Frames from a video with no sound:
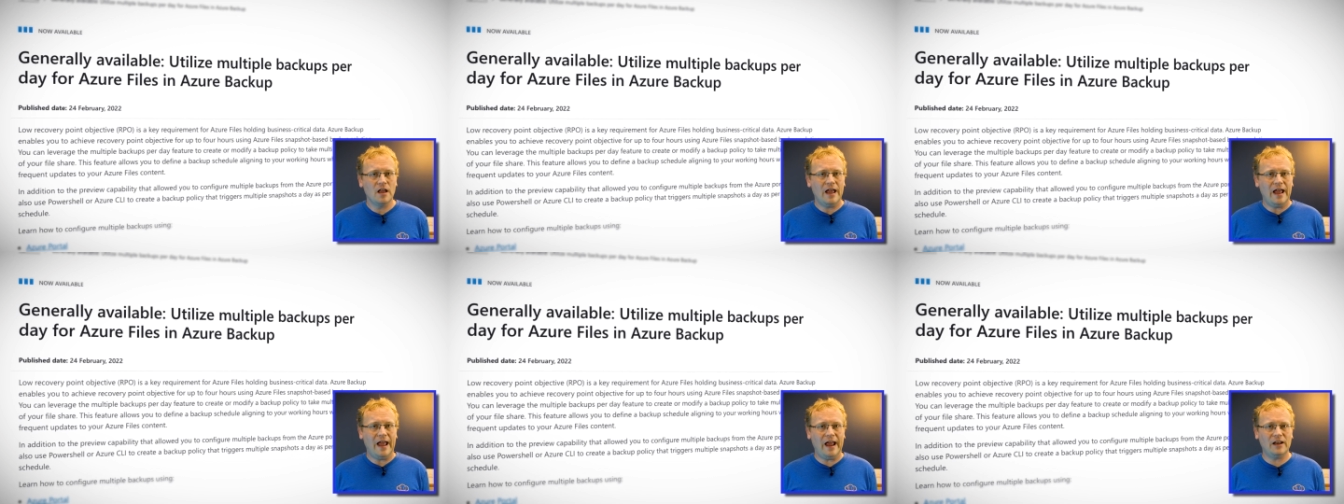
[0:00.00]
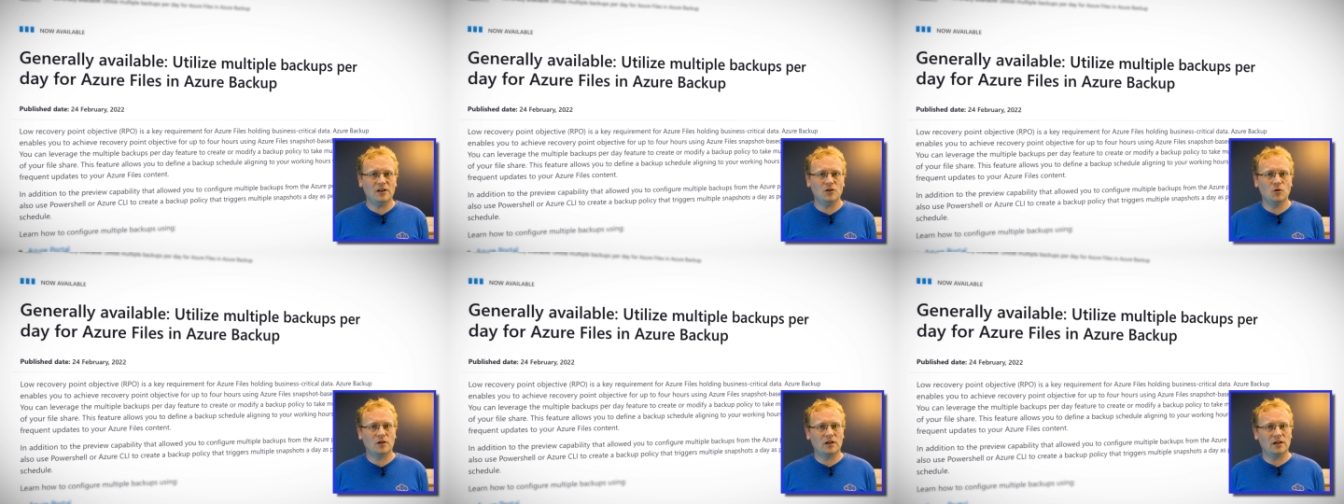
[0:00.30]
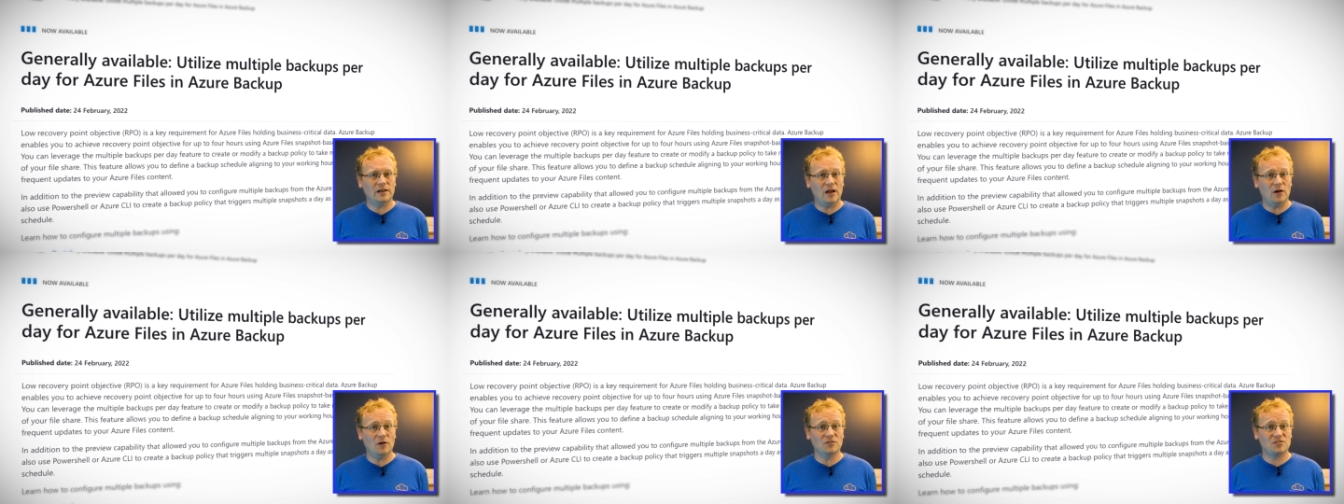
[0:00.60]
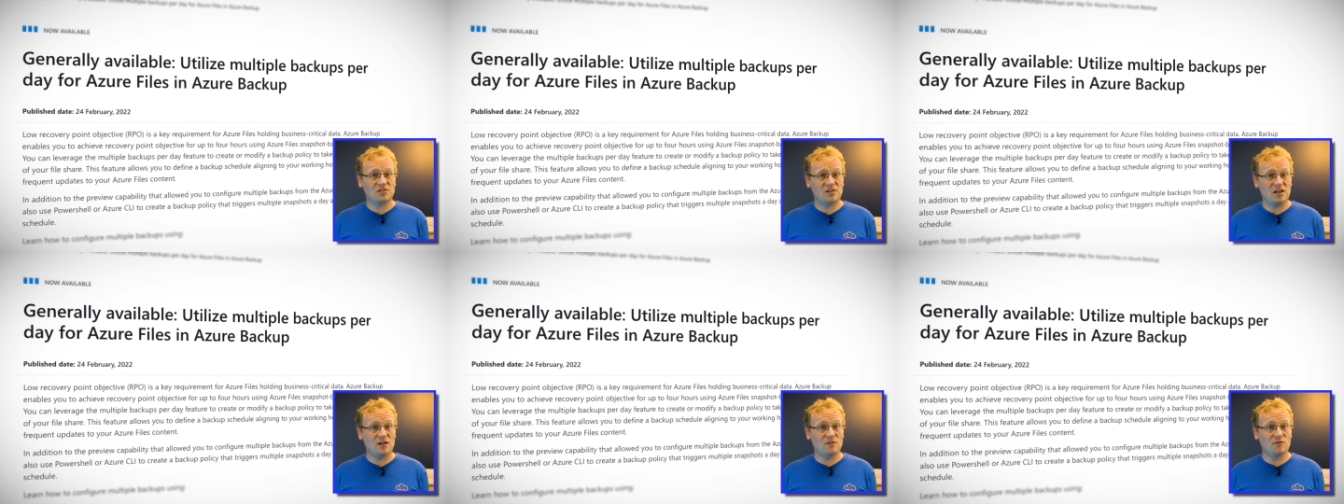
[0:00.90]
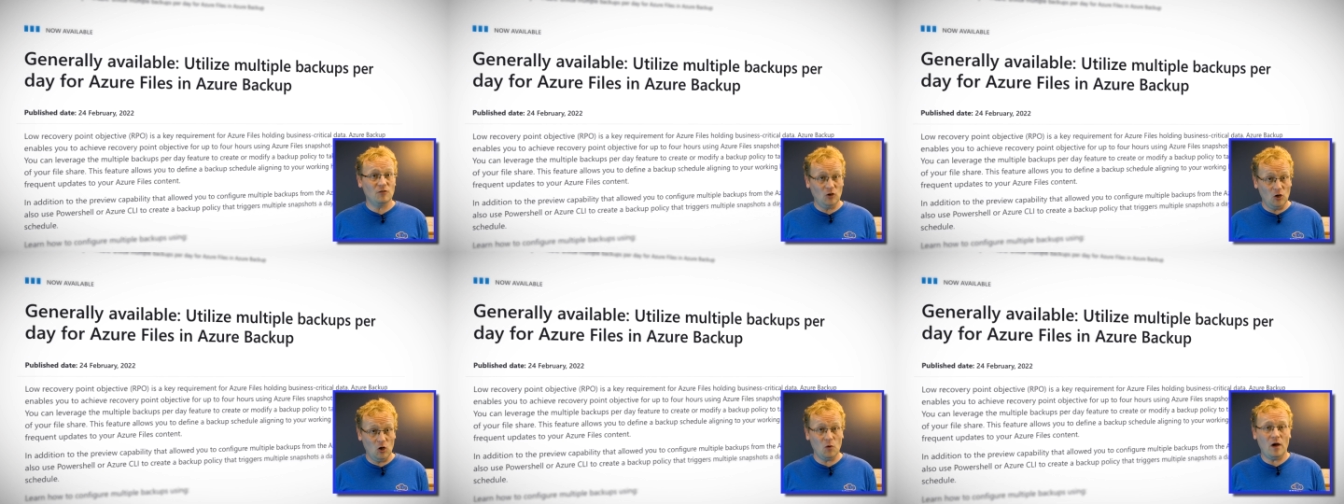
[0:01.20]
And you can now achieve
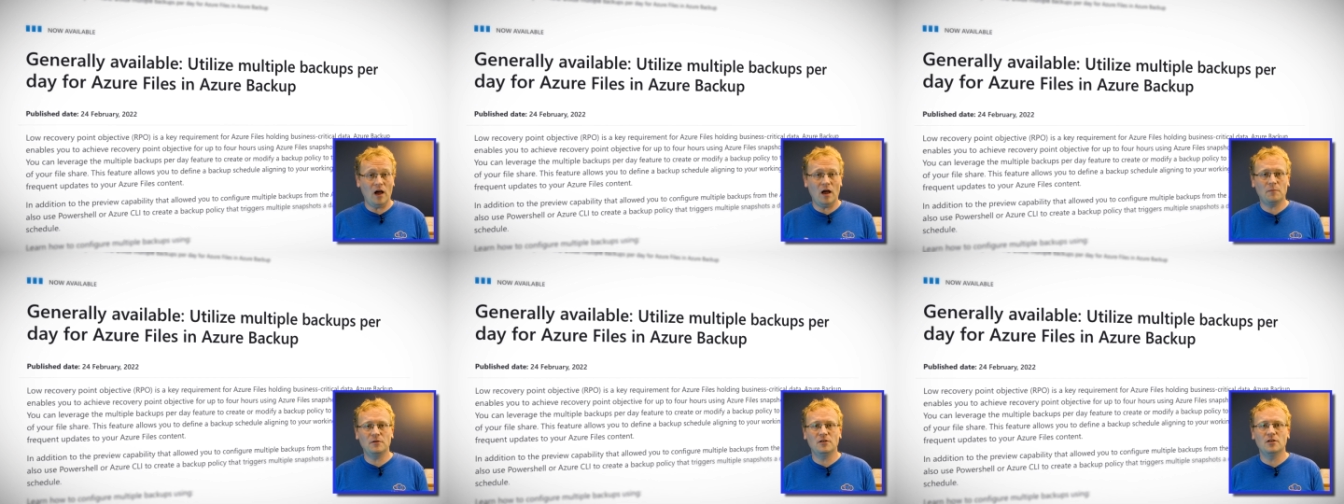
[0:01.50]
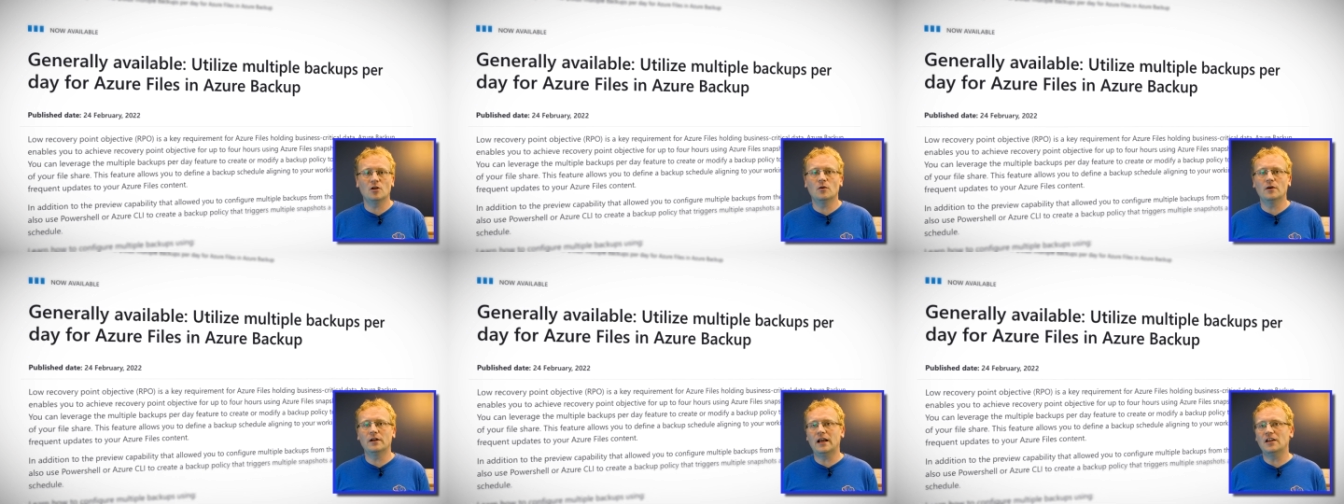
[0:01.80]
low RPO on